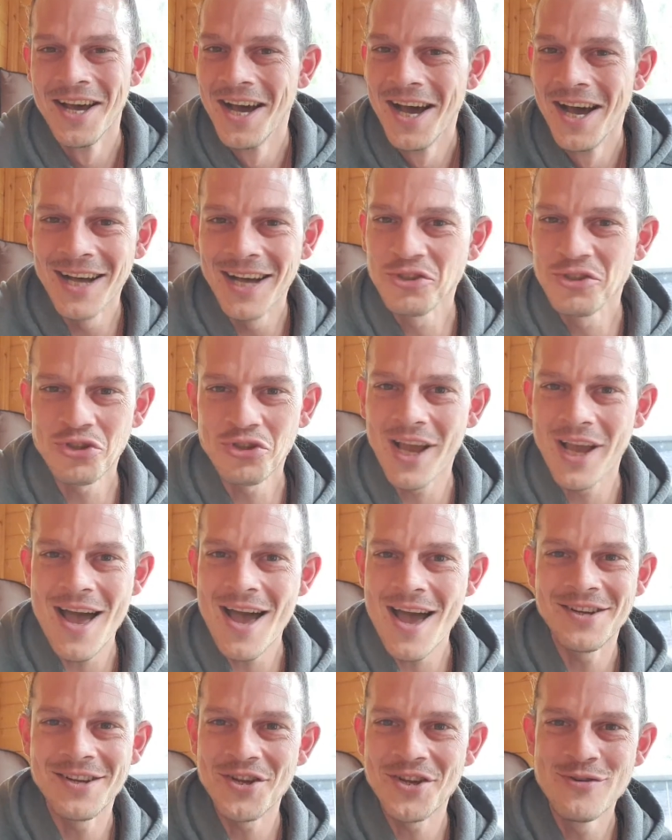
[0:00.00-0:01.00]
I just
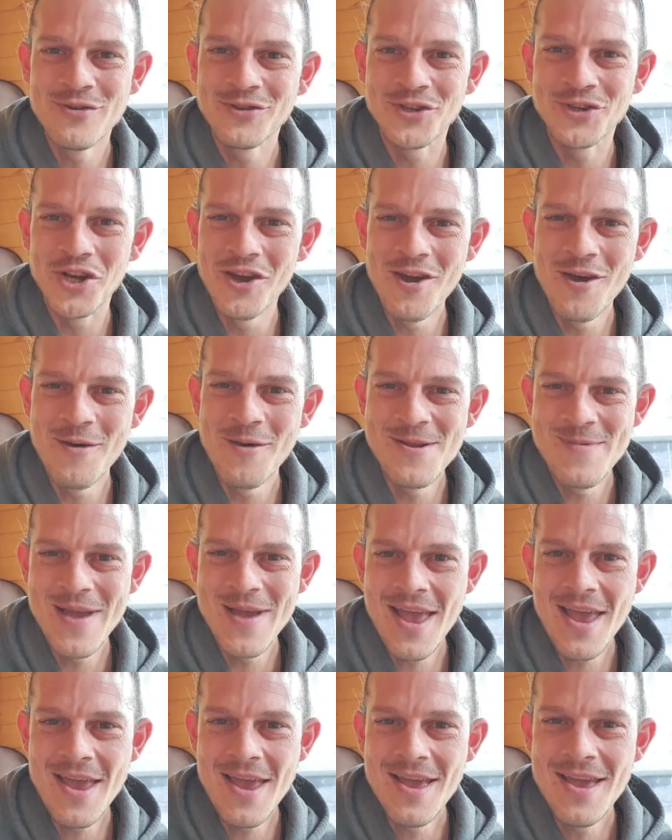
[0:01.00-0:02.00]
can't do German,
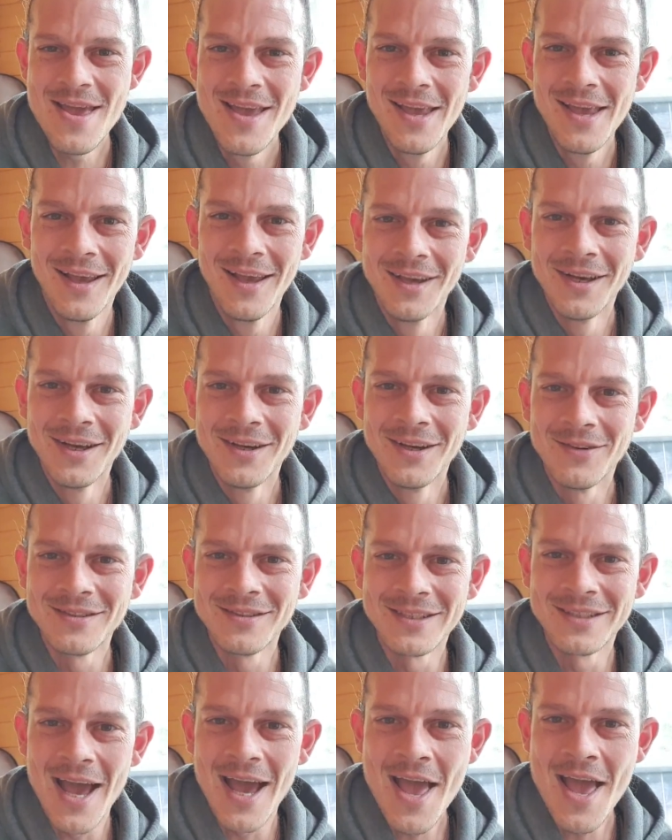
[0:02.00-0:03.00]
mate.
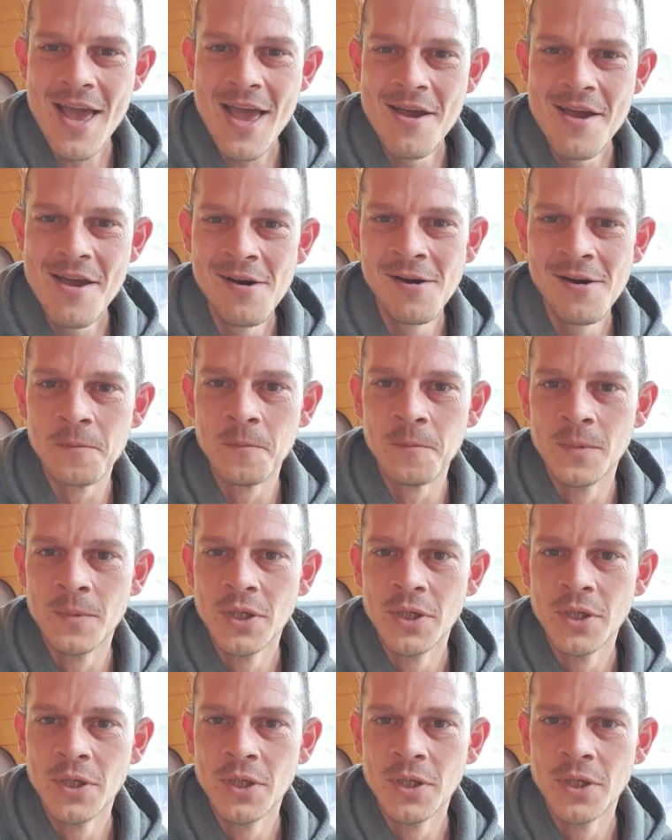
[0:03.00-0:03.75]
Damn.